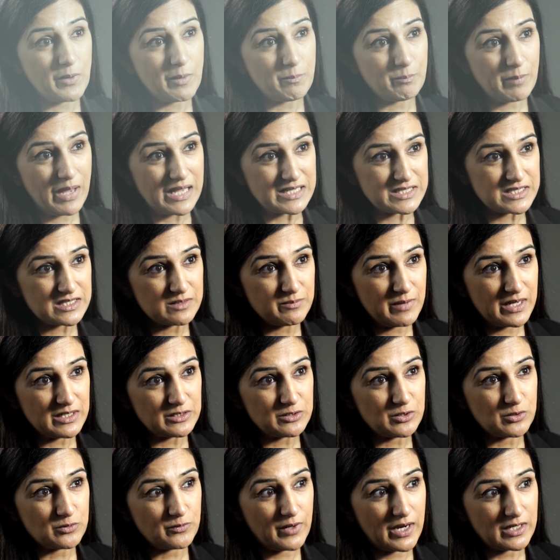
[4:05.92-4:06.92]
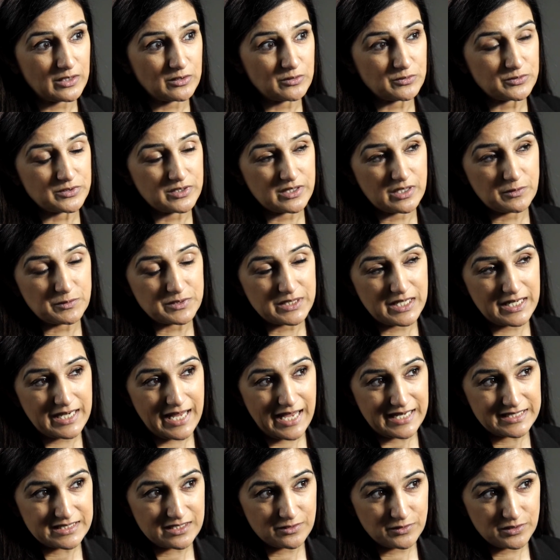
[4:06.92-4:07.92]
went back to the medical records and there was a
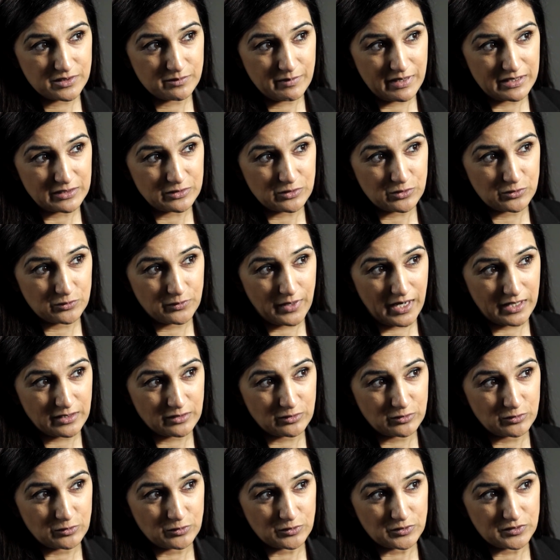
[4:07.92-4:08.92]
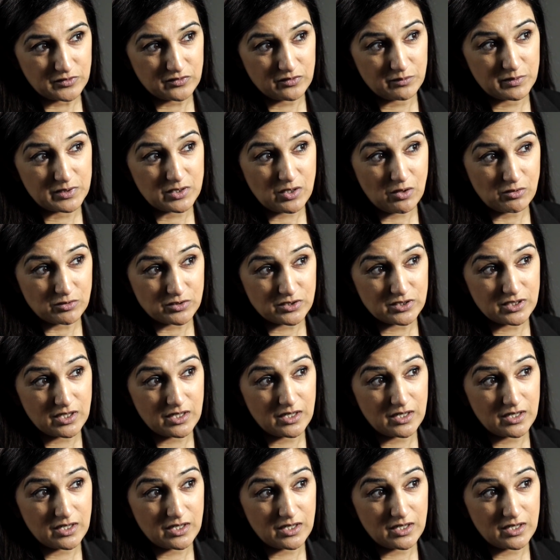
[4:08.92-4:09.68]
letter in the medical records from a doctor